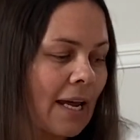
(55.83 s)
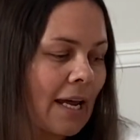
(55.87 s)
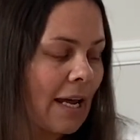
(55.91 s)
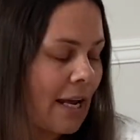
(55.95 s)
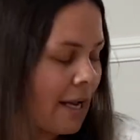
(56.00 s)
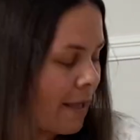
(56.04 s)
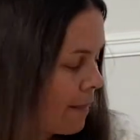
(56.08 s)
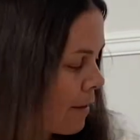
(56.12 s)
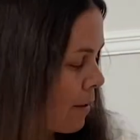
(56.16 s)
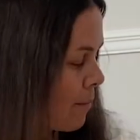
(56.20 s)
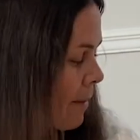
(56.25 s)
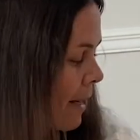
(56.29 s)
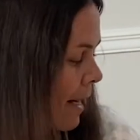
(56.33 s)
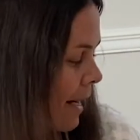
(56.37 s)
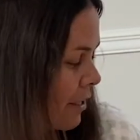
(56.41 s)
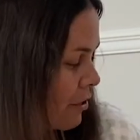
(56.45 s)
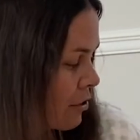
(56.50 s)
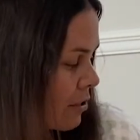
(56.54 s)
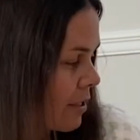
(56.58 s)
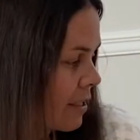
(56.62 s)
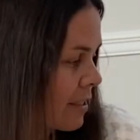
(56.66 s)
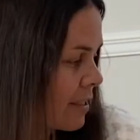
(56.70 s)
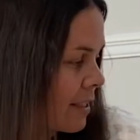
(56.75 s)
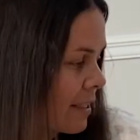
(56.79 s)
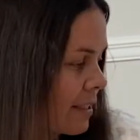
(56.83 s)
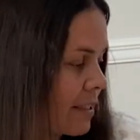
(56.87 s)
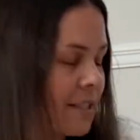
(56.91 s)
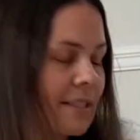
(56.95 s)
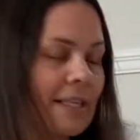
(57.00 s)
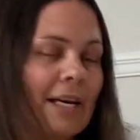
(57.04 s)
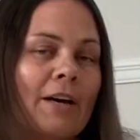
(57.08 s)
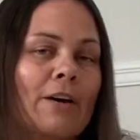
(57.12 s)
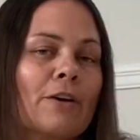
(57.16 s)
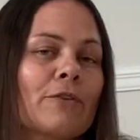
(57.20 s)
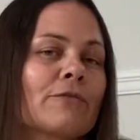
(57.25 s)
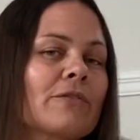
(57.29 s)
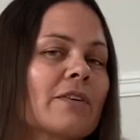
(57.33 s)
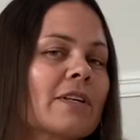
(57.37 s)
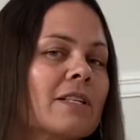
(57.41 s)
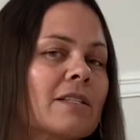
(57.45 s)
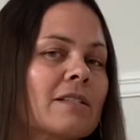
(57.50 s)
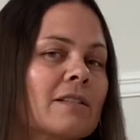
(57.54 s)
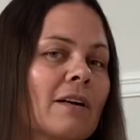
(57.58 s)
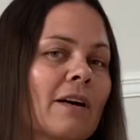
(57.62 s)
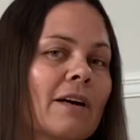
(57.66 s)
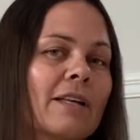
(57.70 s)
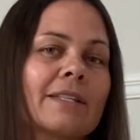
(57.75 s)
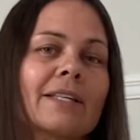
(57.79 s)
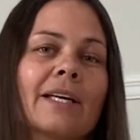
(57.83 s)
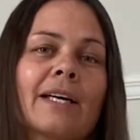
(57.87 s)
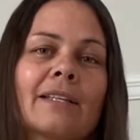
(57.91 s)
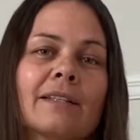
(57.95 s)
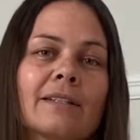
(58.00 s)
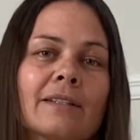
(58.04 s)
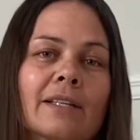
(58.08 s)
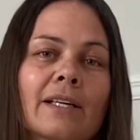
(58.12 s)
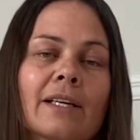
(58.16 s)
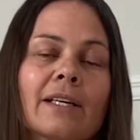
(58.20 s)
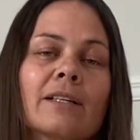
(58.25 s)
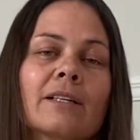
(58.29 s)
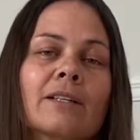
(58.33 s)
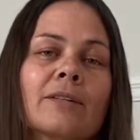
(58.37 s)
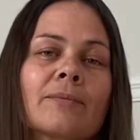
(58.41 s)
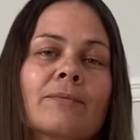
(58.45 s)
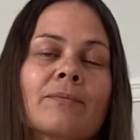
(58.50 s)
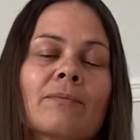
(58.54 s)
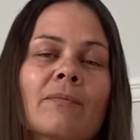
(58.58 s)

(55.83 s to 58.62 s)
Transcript: and the mattress itself is not that thick.